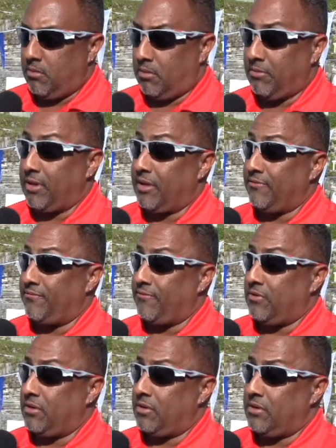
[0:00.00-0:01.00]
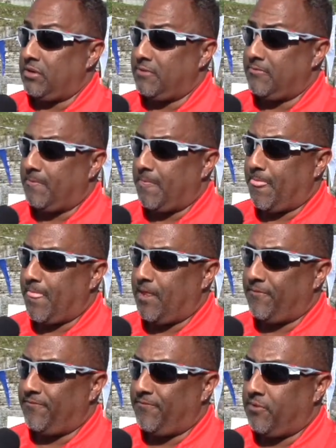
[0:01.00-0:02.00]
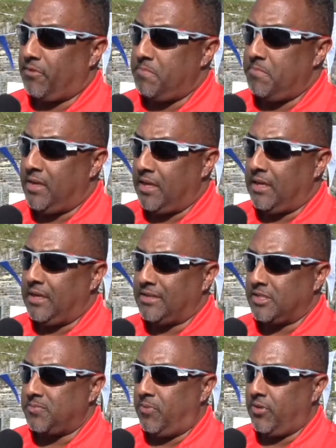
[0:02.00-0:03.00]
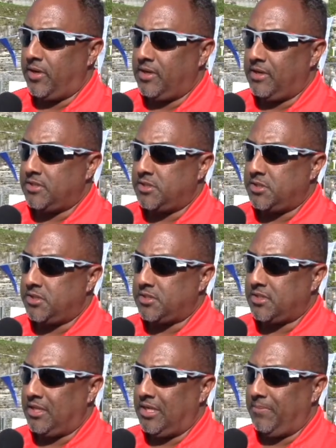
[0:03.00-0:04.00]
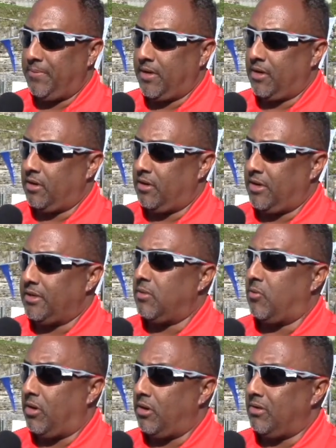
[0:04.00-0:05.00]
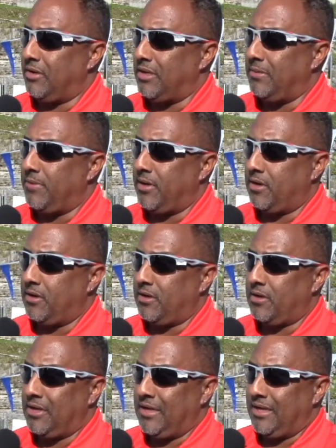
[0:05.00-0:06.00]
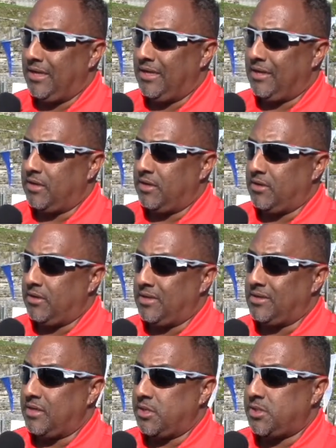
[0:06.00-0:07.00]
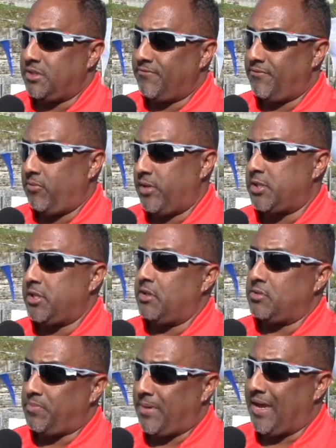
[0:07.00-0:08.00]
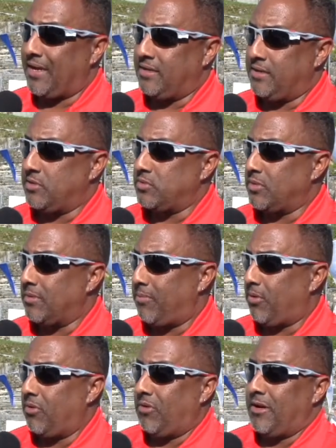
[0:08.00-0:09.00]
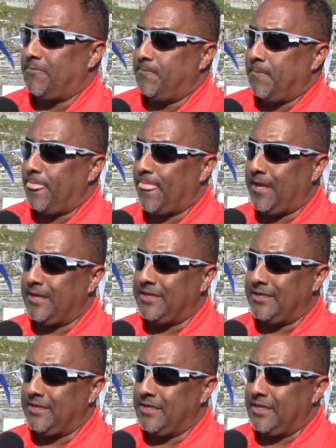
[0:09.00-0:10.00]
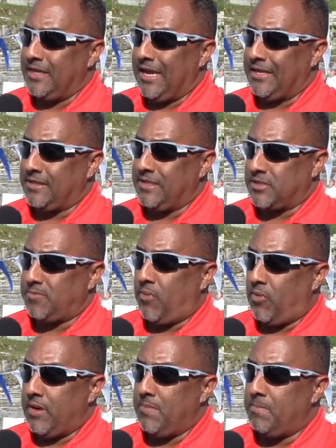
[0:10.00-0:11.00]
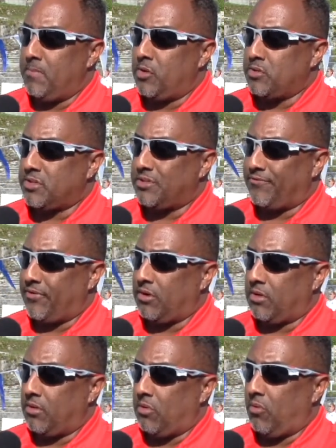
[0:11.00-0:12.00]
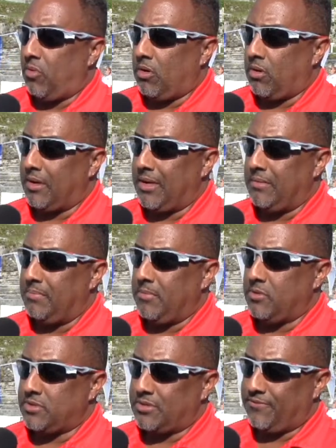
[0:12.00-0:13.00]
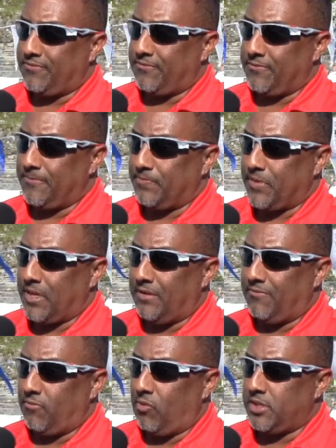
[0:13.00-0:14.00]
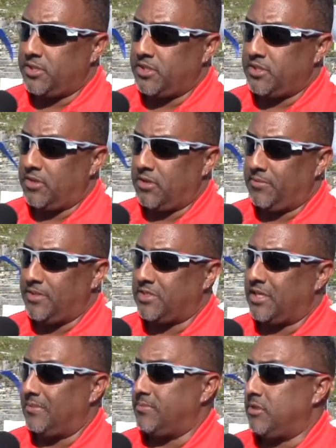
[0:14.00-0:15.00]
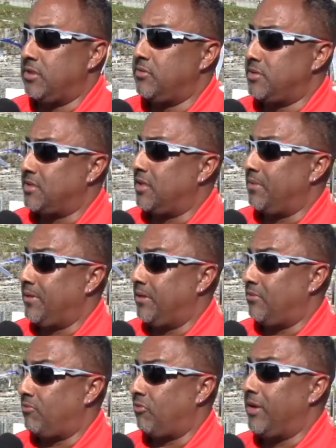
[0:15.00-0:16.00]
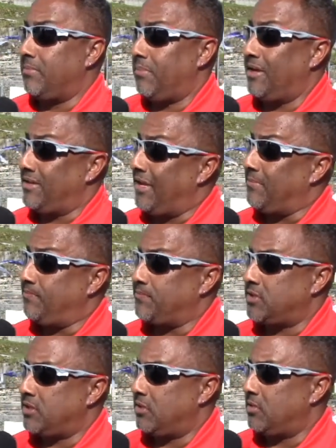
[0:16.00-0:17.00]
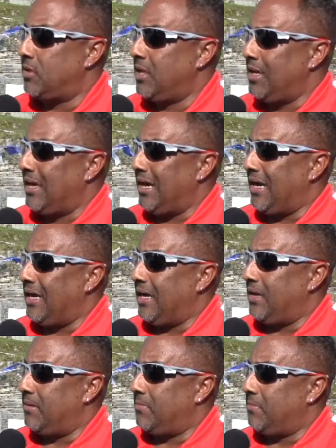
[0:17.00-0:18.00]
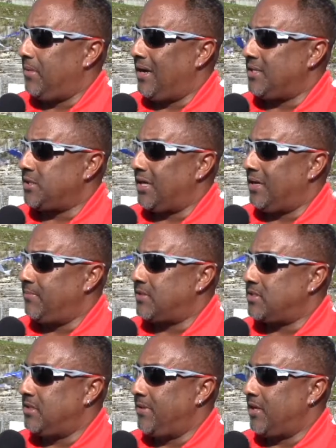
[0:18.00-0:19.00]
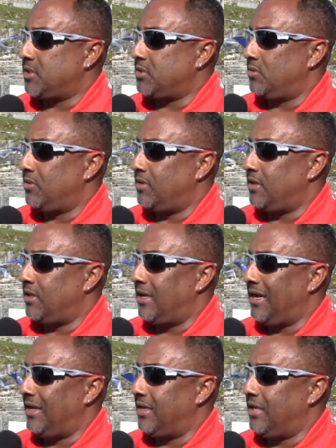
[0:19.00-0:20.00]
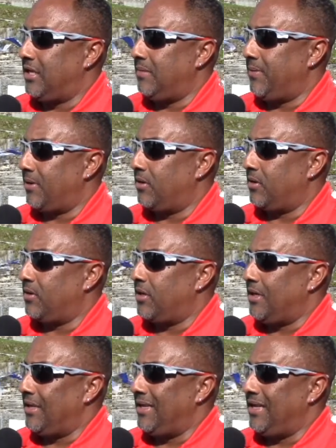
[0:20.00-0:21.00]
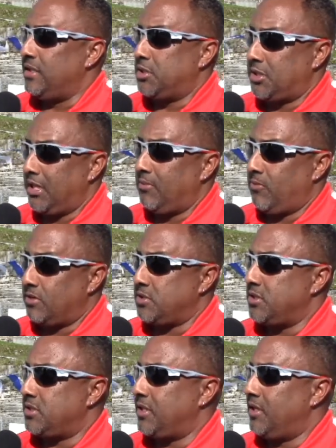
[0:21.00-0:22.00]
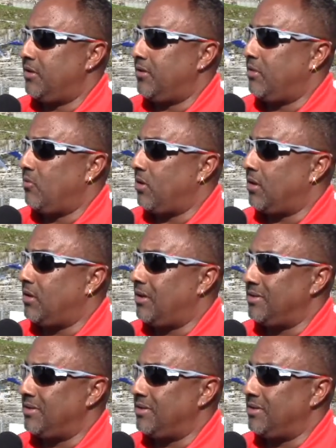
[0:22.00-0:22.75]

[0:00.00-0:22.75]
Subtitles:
Well, really, for me at this point, it's just keeping her in the water and keeping her in good condition for when she goes back and deals with the program. At this point, most of her work and most of kind of what she's going to be set up to do is going to be written by them. So my job is to make sure that I keep her in shape while she's here and work